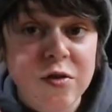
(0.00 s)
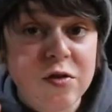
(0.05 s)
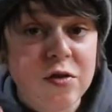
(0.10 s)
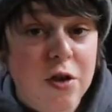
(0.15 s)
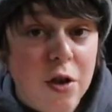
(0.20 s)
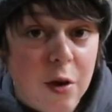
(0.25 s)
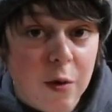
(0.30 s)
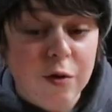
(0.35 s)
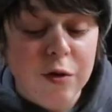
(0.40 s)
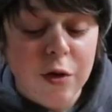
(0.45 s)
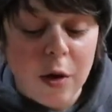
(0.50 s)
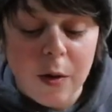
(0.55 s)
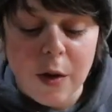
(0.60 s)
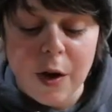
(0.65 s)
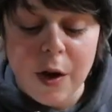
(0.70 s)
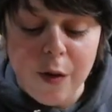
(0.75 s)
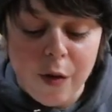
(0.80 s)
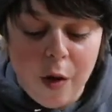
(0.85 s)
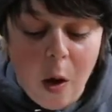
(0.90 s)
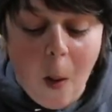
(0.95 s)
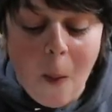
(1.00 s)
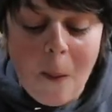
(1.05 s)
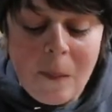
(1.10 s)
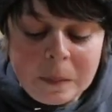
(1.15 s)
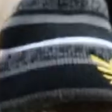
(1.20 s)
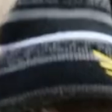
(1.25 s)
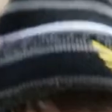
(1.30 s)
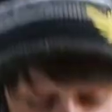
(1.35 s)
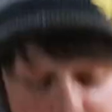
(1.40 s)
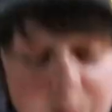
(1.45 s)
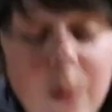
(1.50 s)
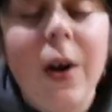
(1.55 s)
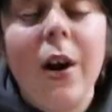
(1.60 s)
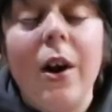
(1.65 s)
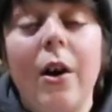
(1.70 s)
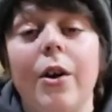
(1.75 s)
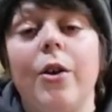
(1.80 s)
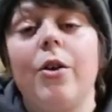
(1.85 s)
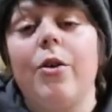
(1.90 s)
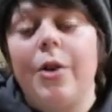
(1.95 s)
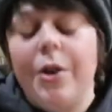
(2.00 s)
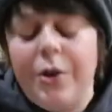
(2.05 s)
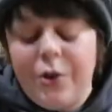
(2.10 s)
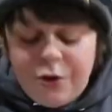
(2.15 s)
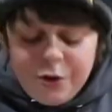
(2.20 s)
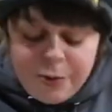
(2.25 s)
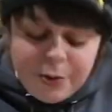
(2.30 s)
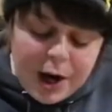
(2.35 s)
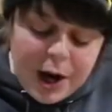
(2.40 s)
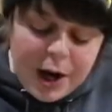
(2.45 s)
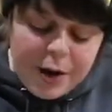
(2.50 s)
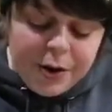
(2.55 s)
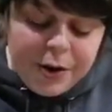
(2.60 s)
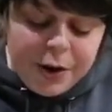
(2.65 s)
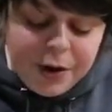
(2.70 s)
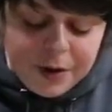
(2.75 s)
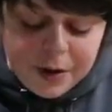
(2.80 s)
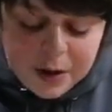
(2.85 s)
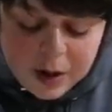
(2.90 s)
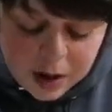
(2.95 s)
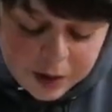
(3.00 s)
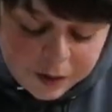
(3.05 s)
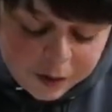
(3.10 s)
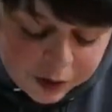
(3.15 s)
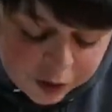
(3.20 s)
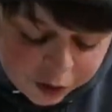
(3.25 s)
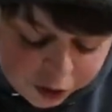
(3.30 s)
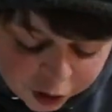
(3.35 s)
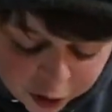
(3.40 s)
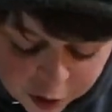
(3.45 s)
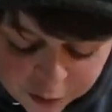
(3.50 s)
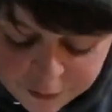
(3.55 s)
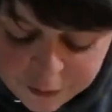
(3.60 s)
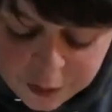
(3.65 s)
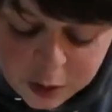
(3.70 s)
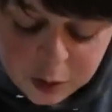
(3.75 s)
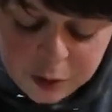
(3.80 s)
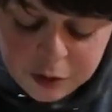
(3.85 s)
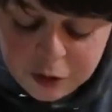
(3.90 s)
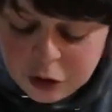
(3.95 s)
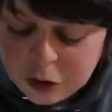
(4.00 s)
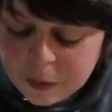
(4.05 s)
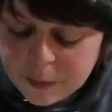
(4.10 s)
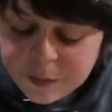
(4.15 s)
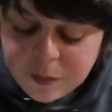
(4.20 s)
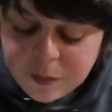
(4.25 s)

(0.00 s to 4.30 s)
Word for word: Still so good though. I think we are going to end it on this note, folks.